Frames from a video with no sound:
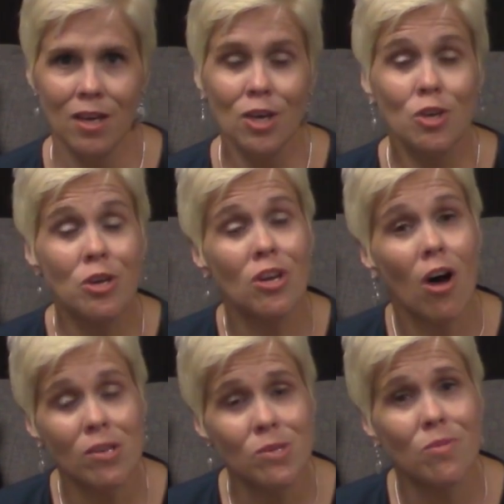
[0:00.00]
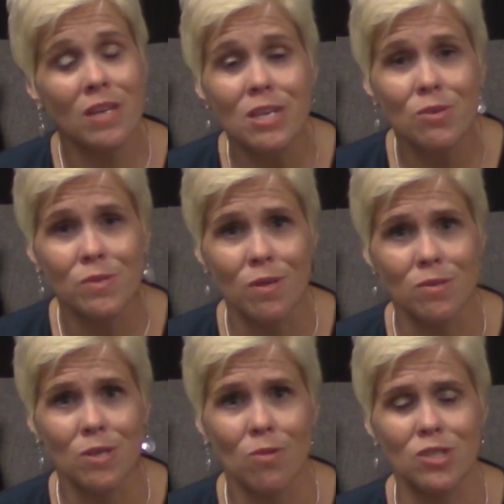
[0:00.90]
You can also then use those
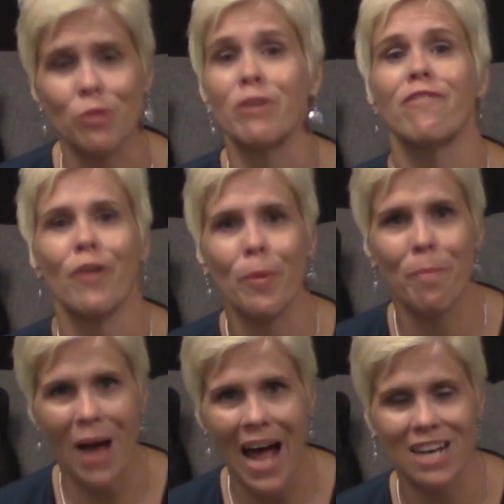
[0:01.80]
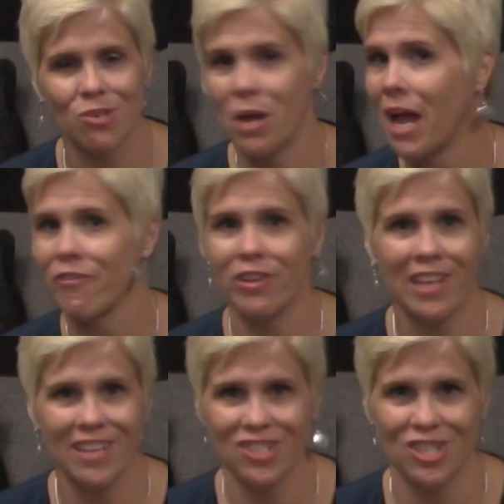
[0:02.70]
notes to refer back to everything
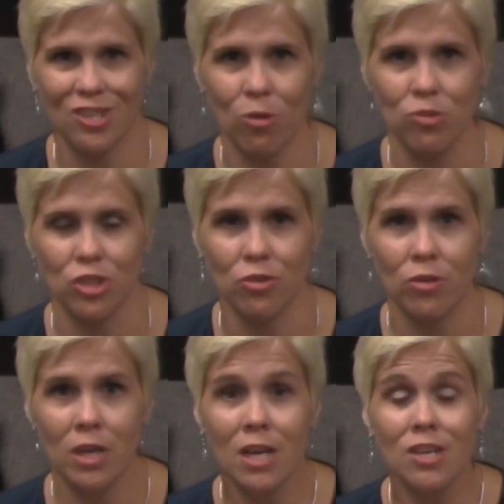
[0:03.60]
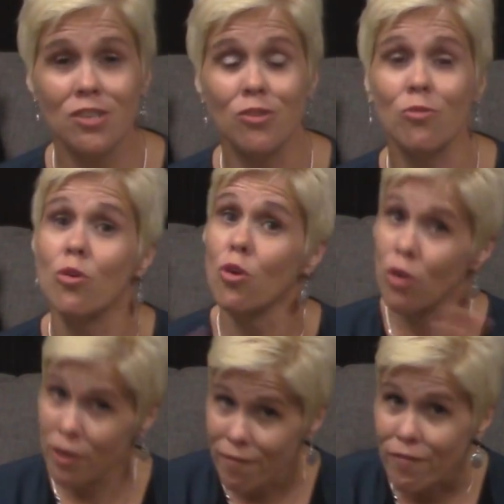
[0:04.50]
that she's told you, to
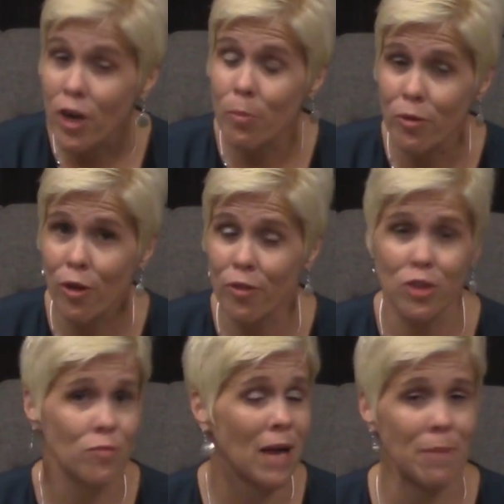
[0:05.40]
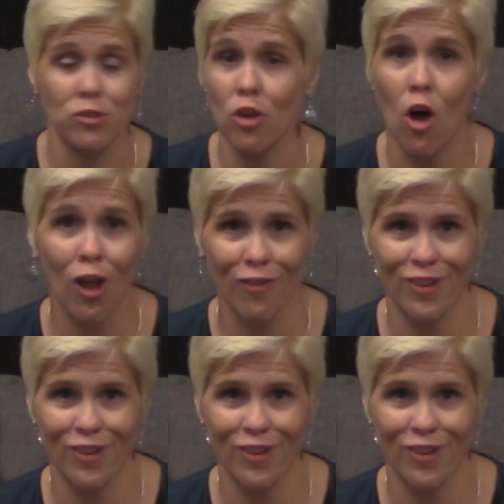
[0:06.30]
confirm with her that you captured all of her